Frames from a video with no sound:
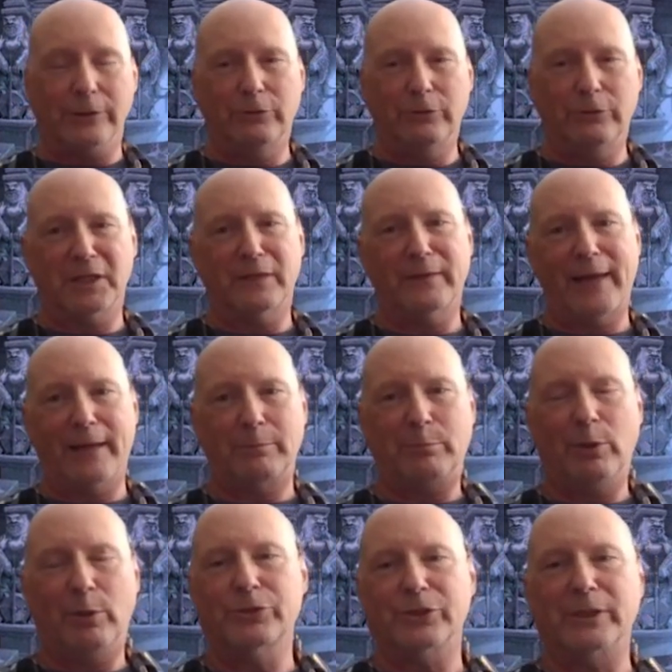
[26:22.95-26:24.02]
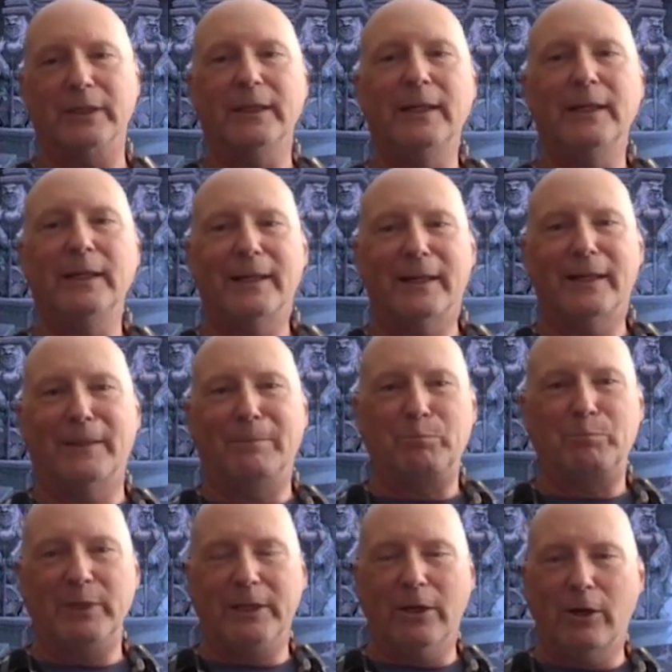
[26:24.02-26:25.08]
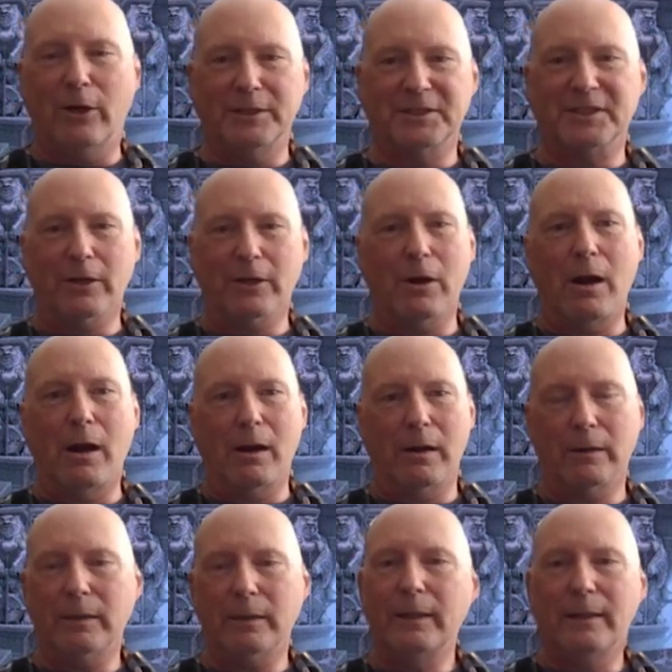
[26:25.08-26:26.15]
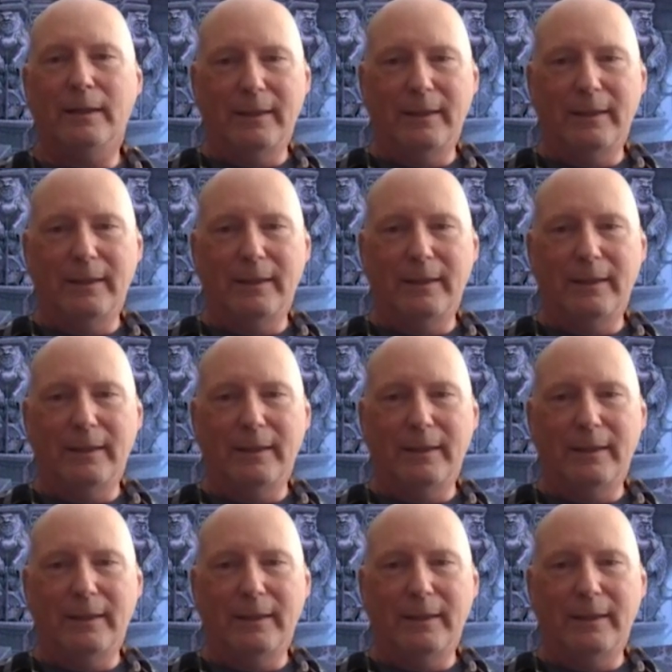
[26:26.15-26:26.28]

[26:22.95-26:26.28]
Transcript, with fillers: using that potion um, because there are